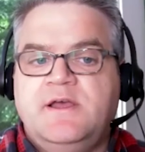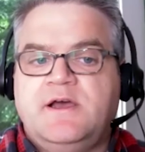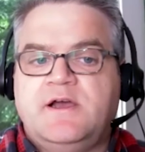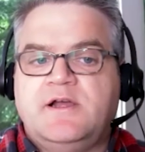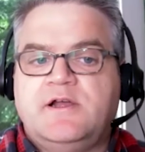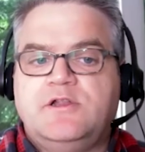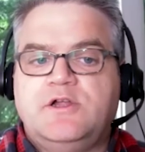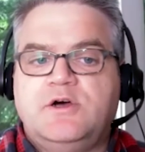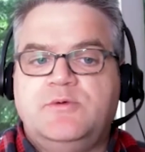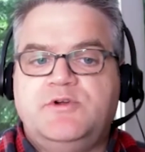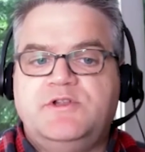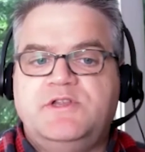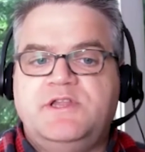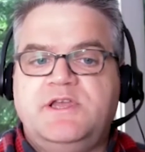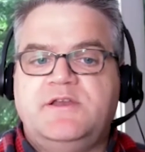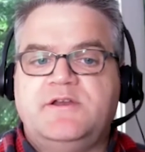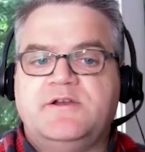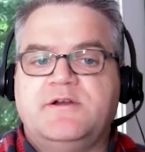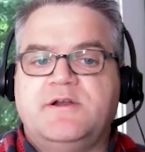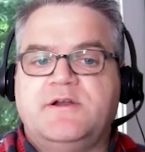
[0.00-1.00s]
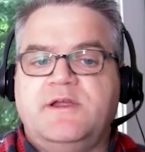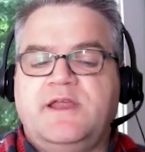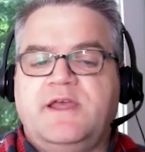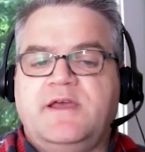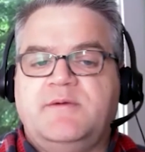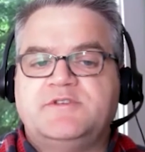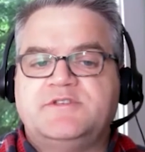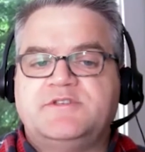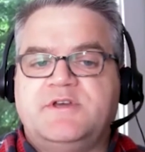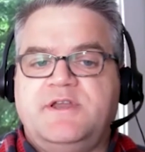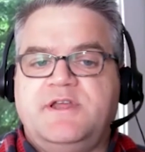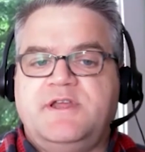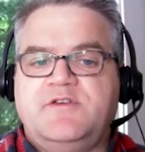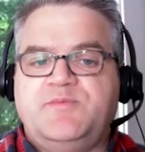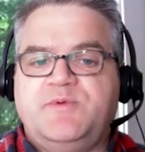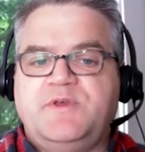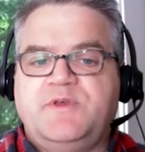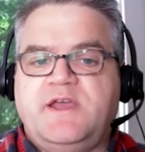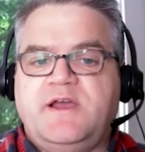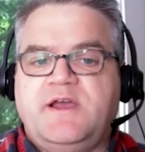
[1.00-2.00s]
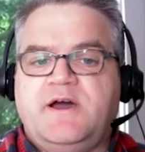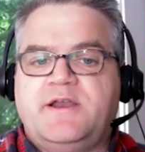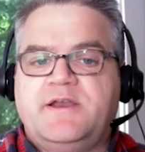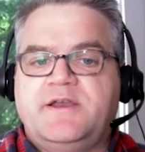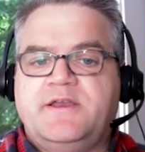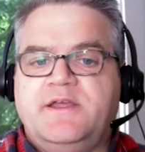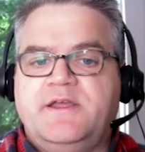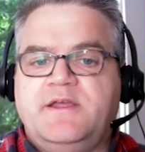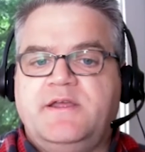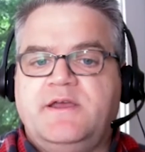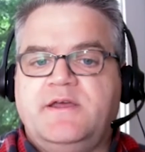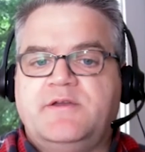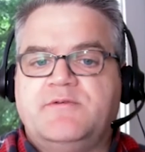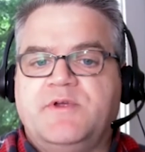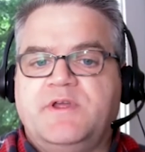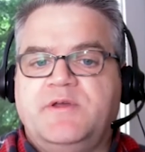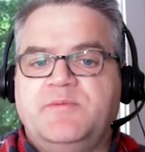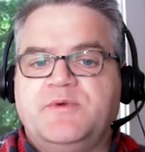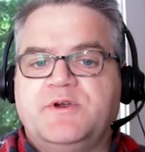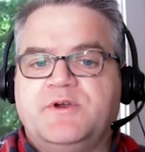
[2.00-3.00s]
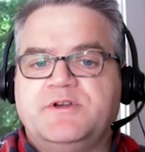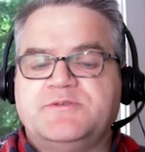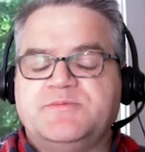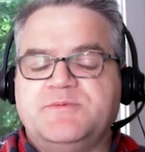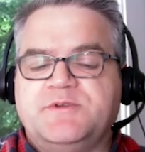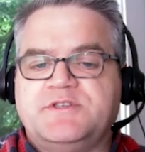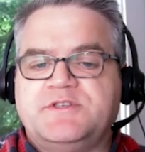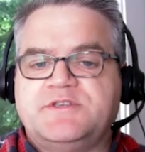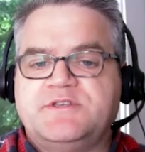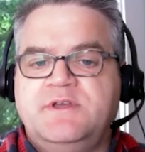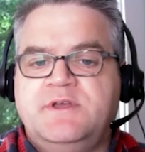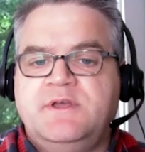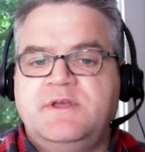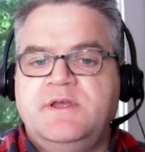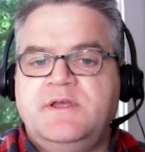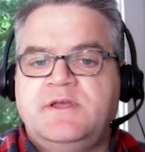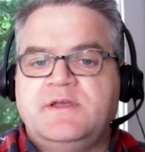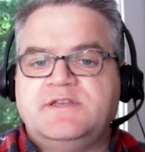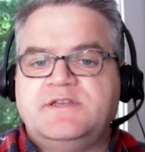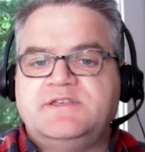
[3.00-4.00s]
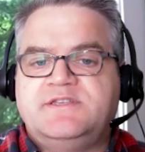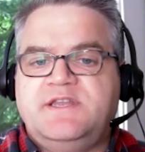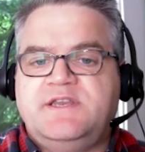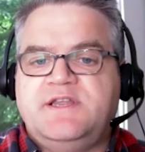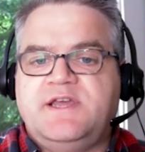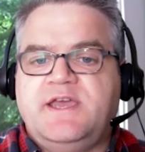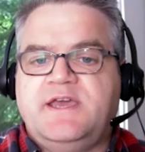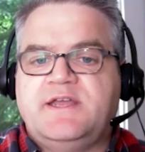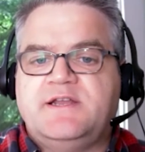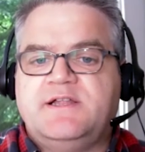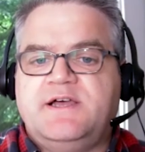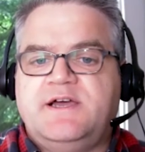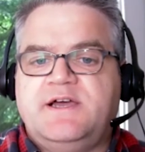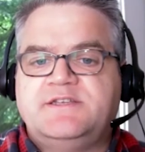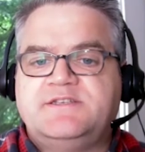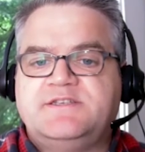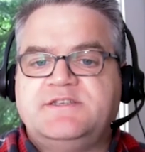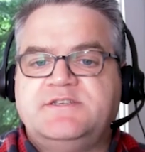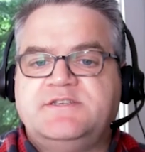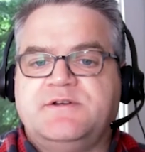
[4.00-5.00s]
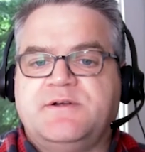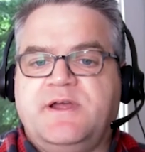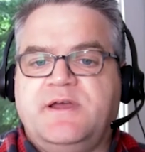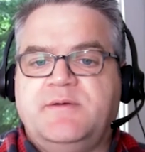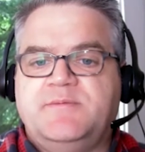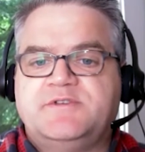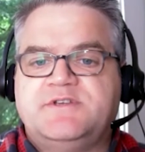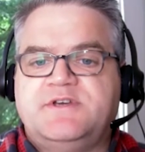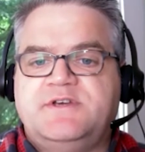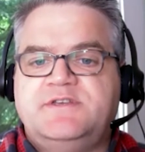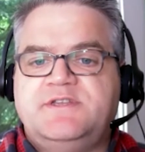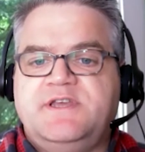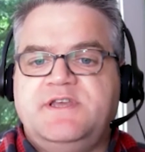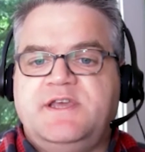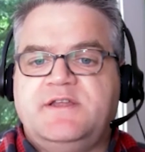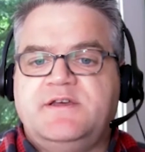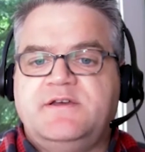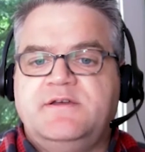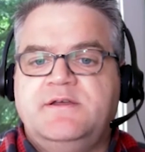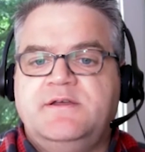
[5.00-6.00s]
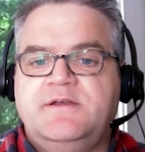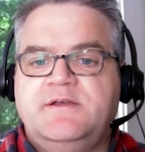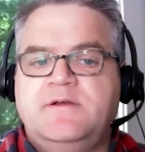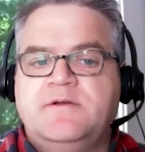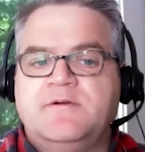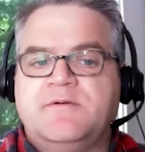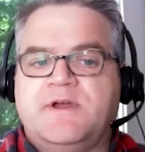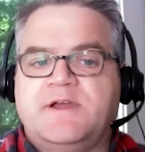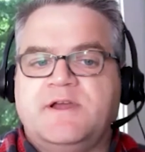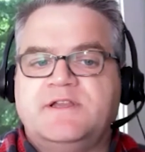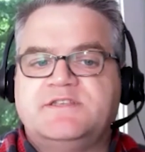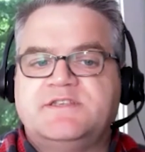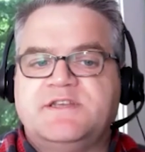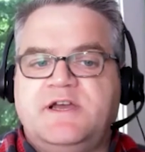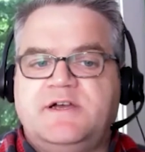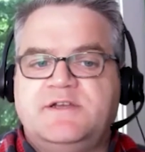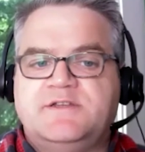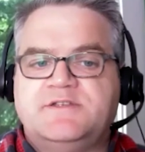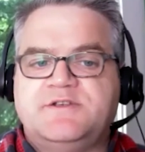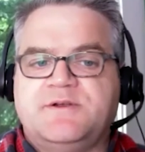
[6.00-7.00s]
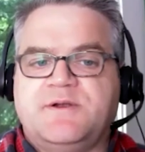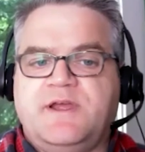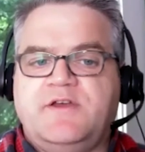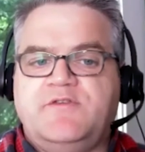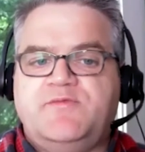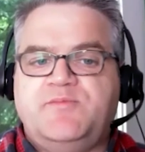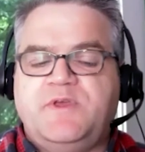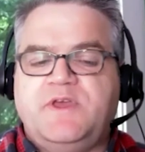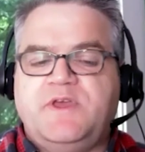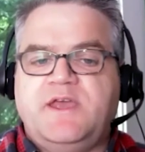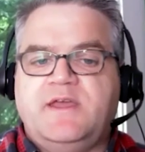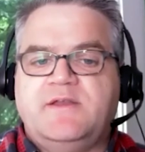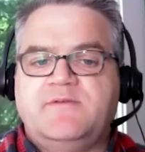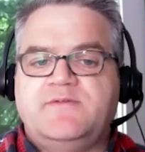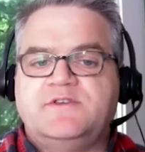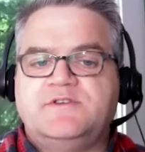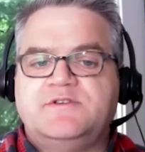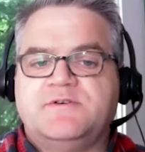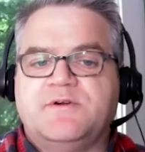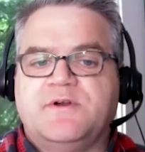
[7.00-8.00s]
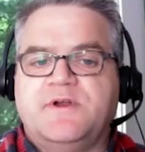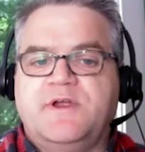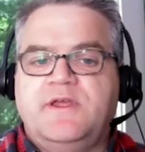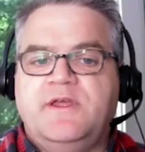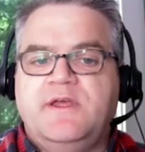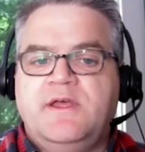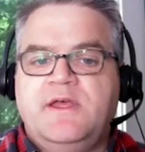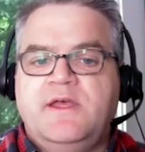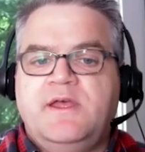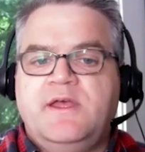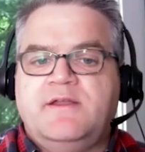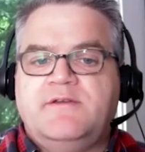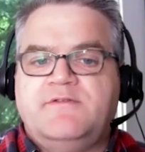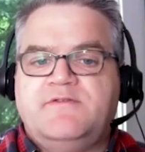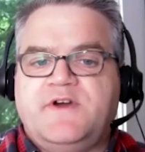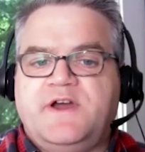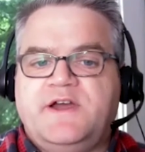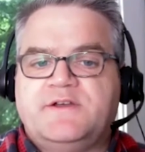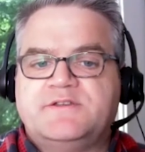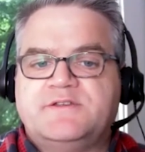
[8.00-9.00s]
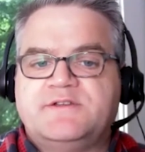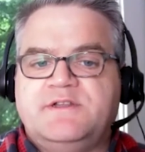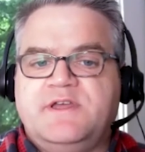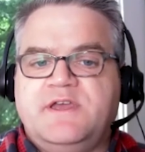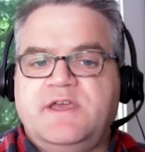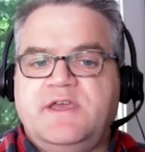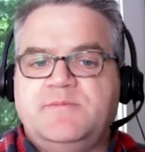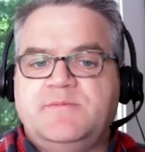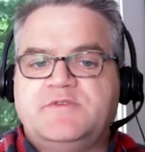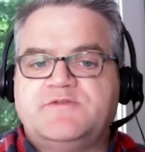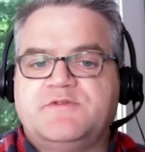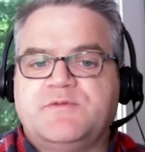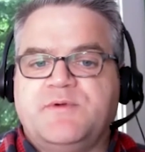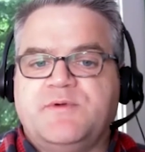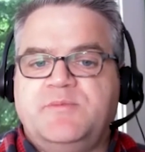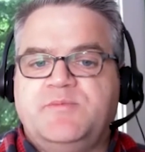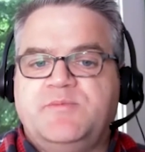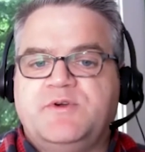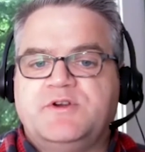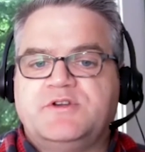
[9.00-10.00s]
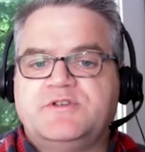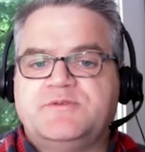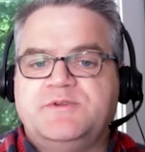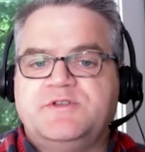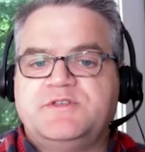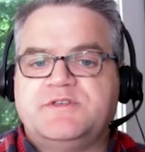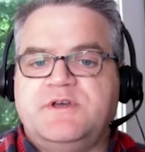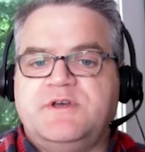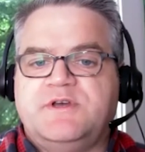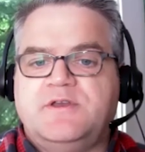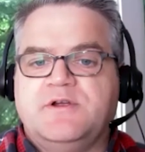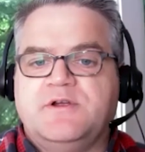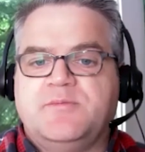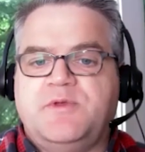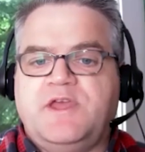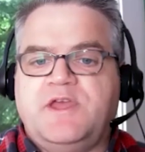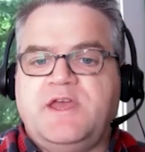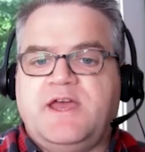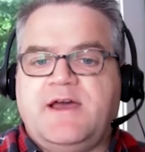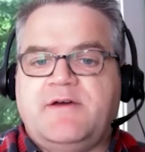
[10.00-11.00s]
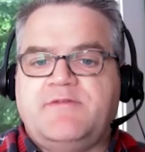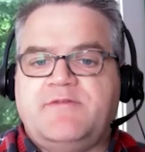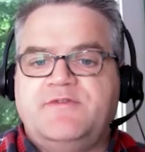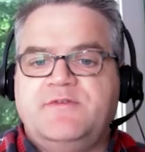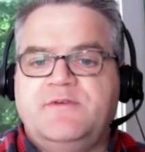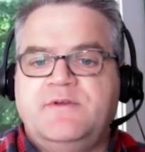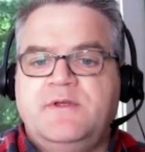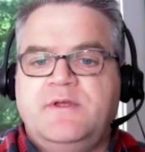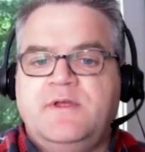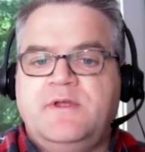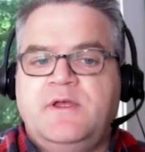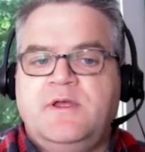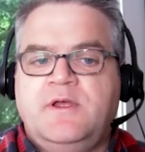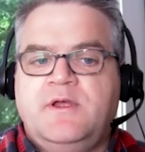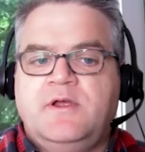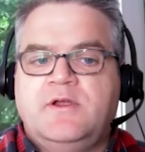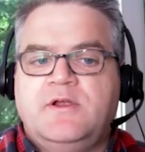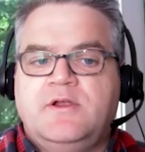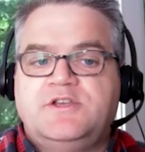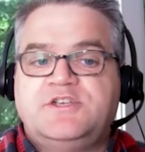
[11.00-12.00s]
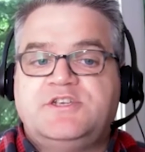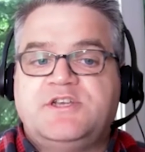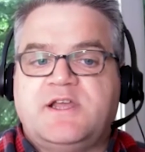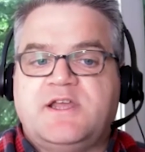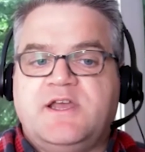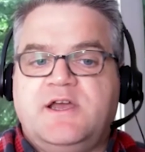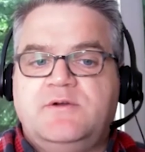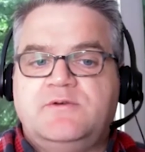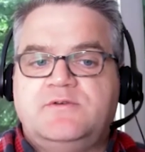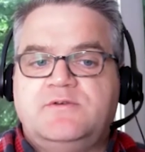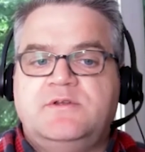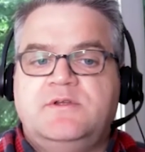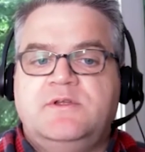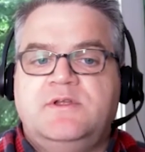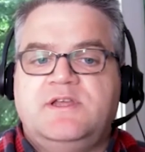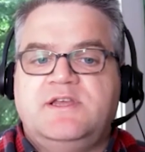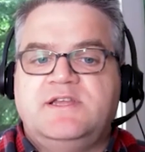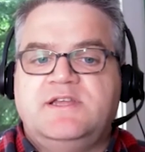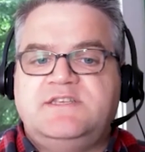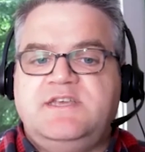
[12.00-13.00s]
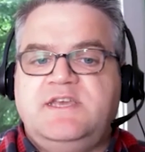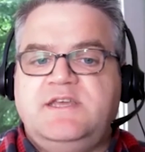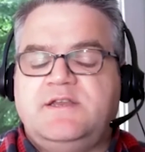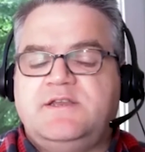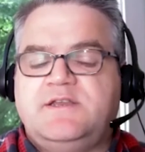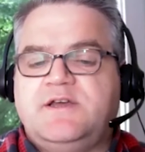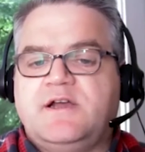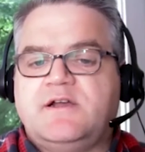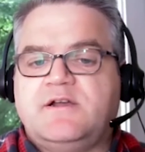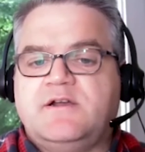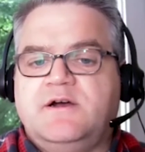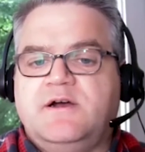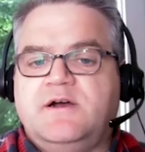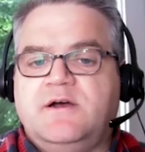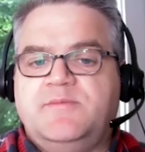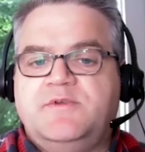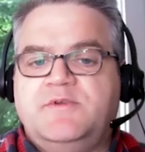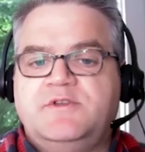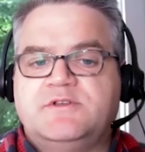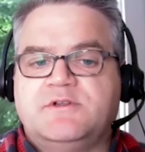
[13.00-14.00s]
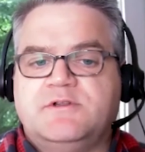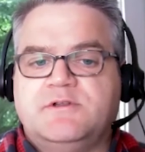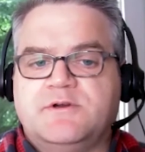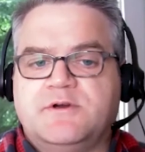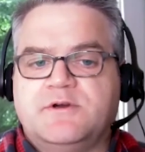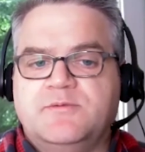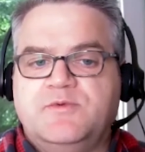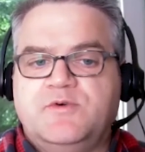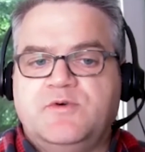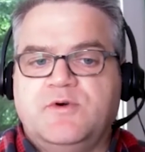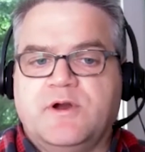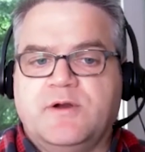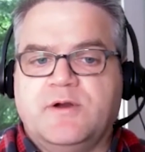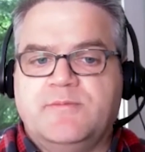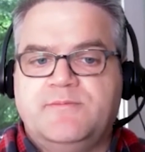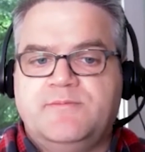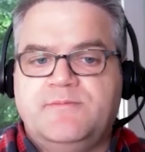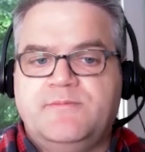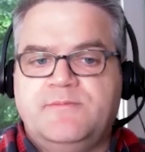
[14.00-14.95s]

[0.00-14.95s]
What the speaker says: a global leader in Amazon FBA auditing and reimbursements. Getita analyzes your Amazon data, reconciles your FBA inventory, and files claims for reimbursements on your behalf. Check out Getita.com to learn more.